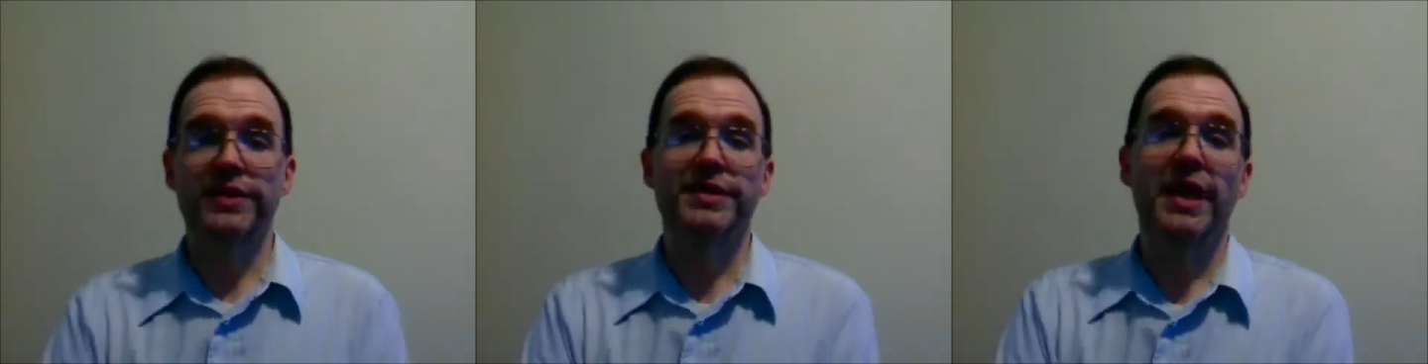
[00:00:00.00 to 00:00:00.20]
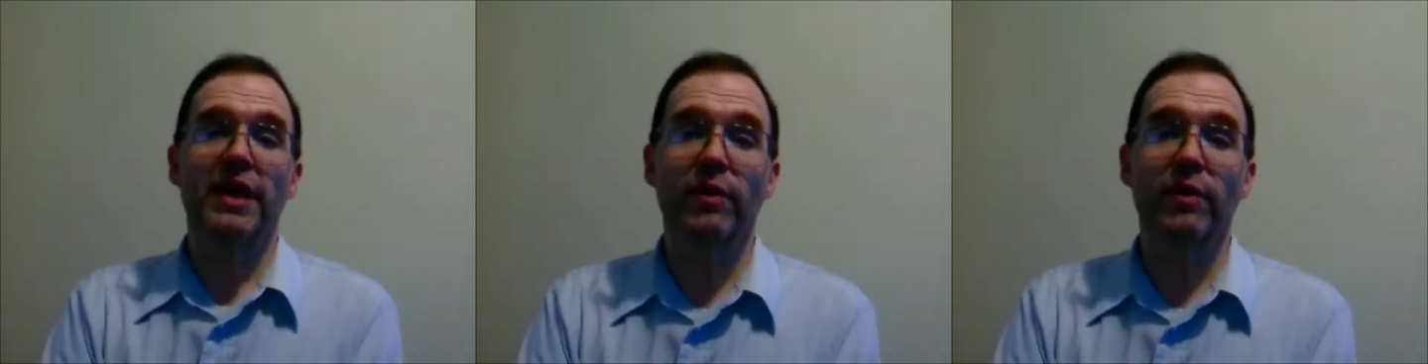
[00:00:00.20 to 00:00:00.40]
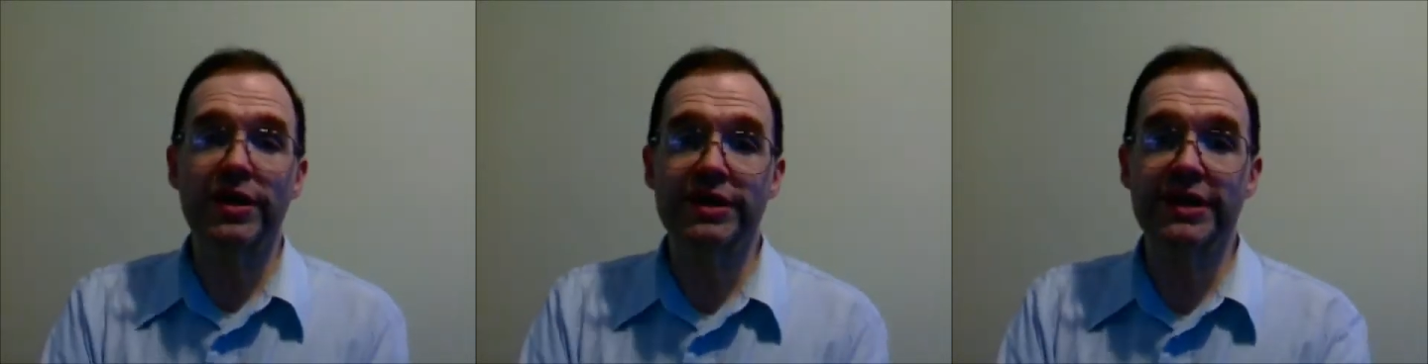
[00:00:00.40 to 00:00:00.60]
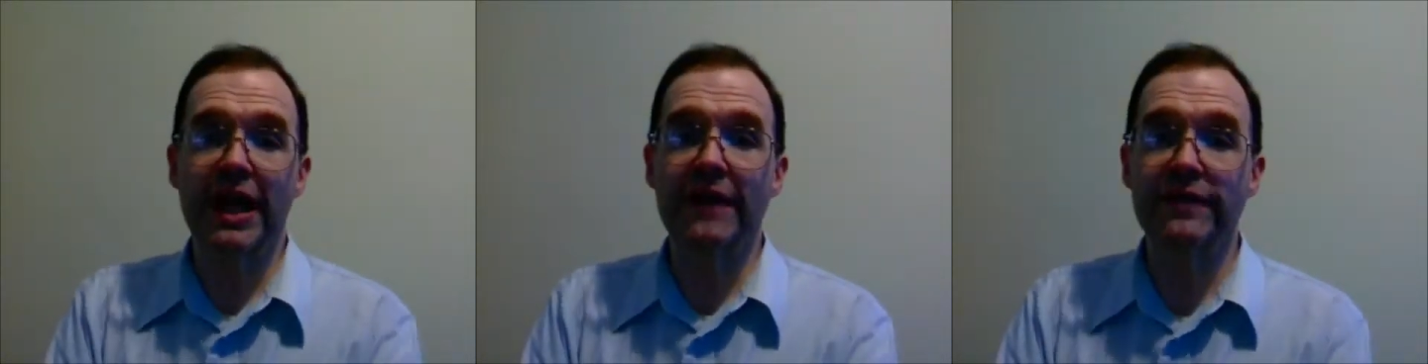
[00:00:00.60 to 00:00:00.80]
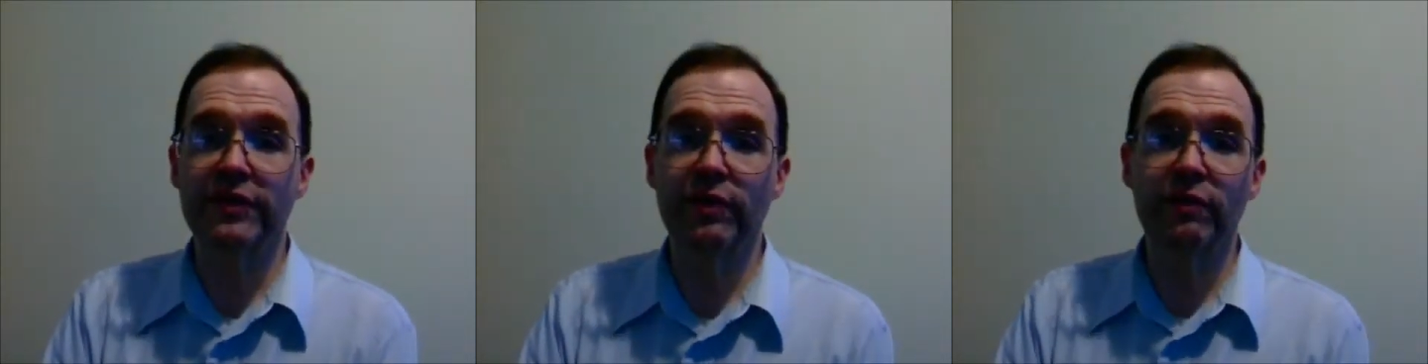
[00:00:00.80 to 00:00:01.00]
does that question
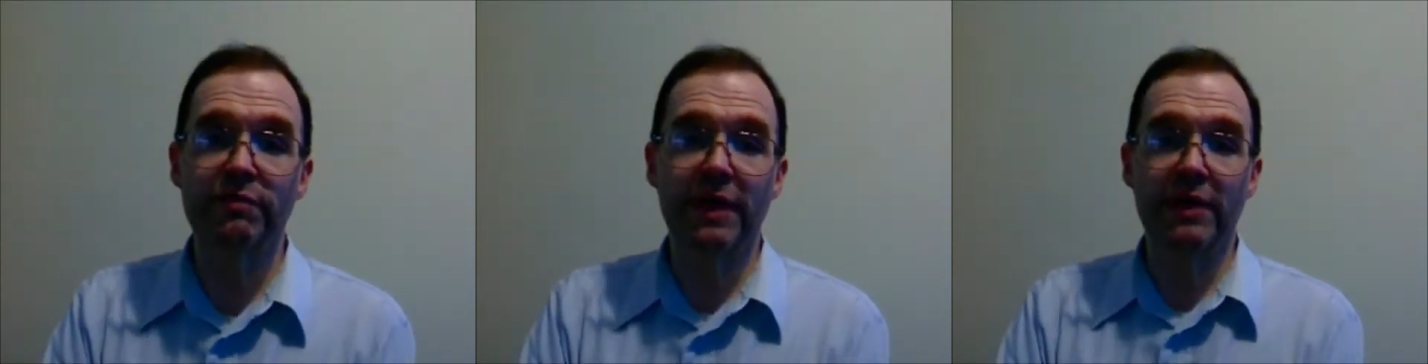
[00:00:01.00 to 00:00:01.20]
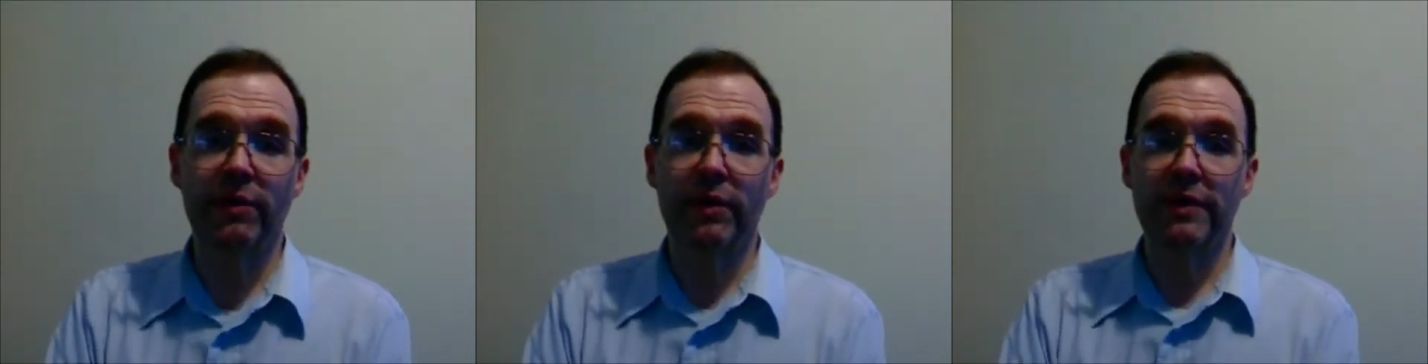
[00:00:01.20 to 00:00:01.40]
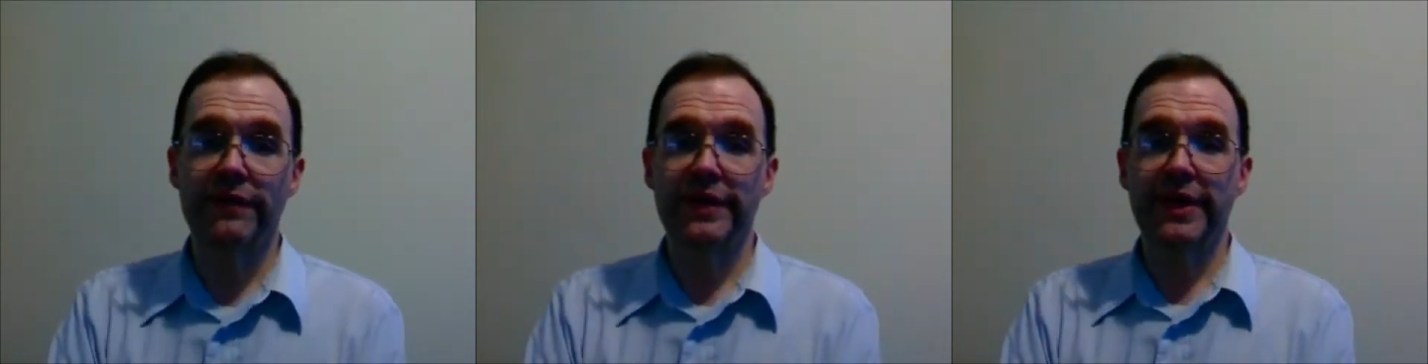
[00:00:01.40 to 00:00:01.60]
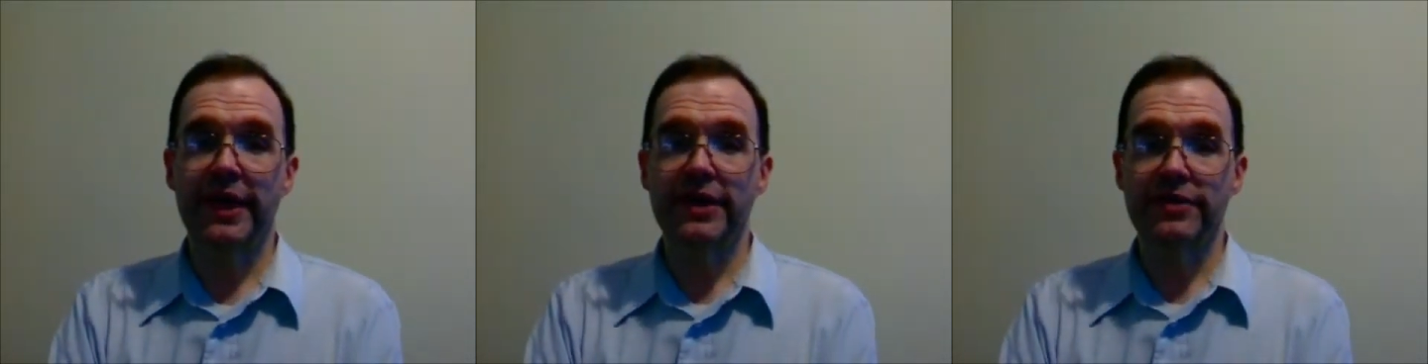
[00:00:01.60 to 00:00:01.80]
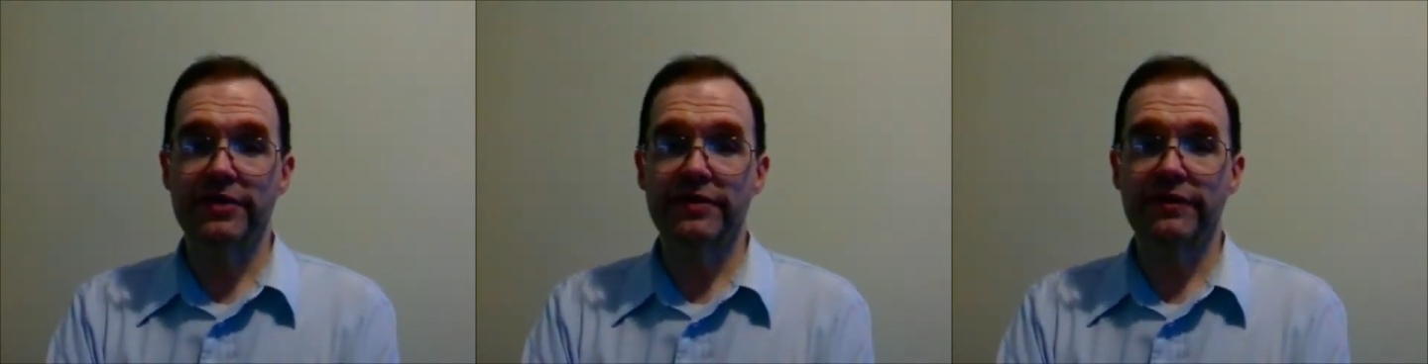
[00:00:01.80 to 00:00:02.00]
have to do with my
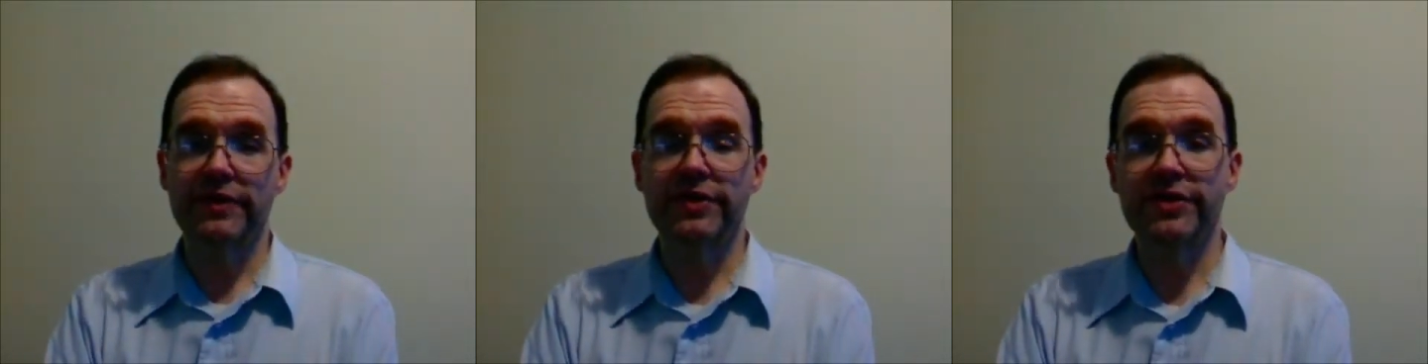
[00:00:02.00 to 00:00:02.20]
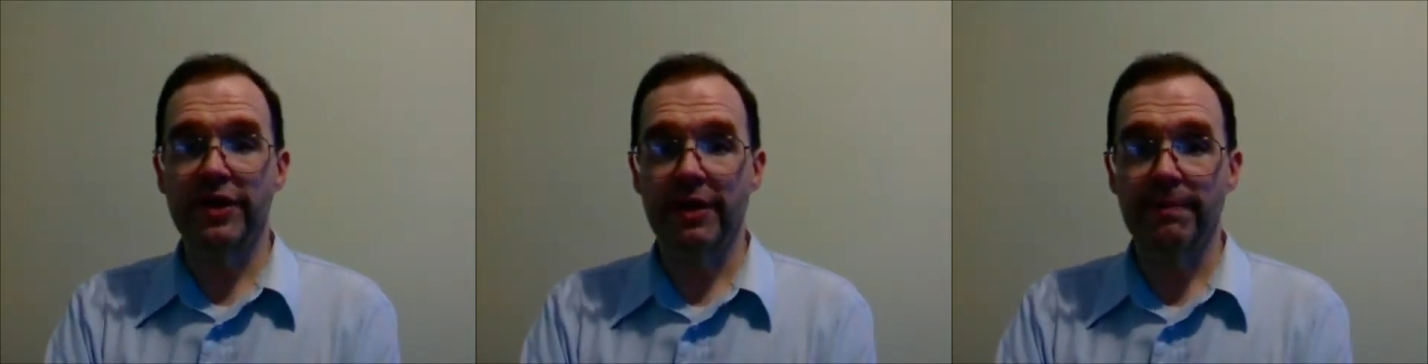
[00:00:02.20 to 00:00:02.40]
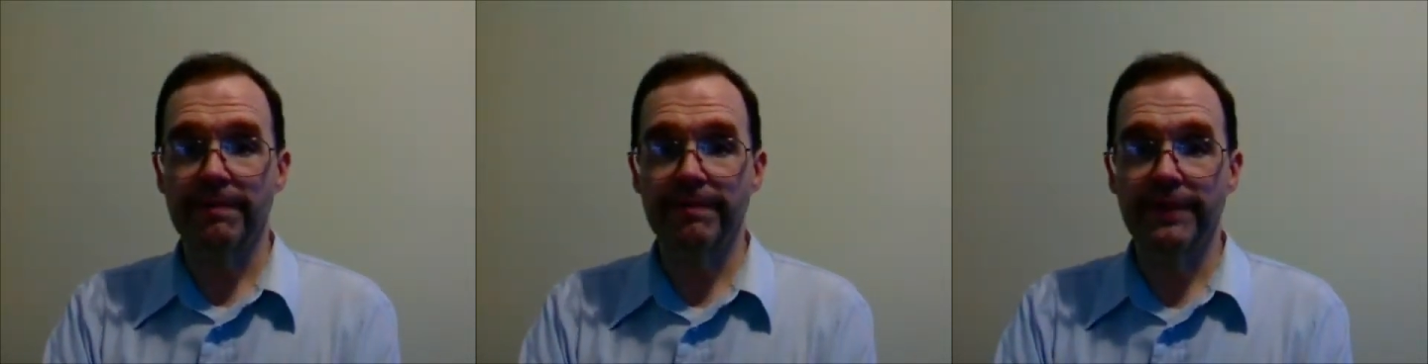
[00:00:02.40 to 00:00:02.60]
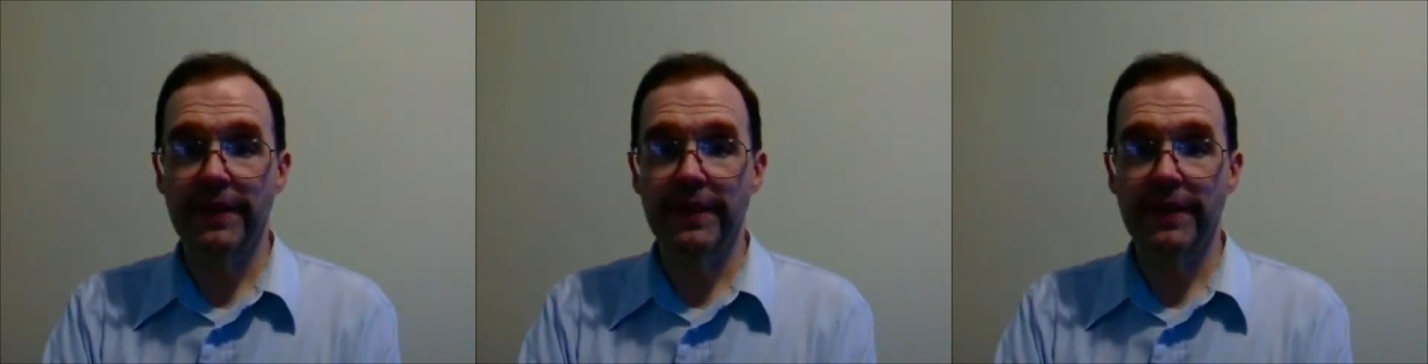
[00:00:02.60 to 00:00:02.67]
qualifications for the job?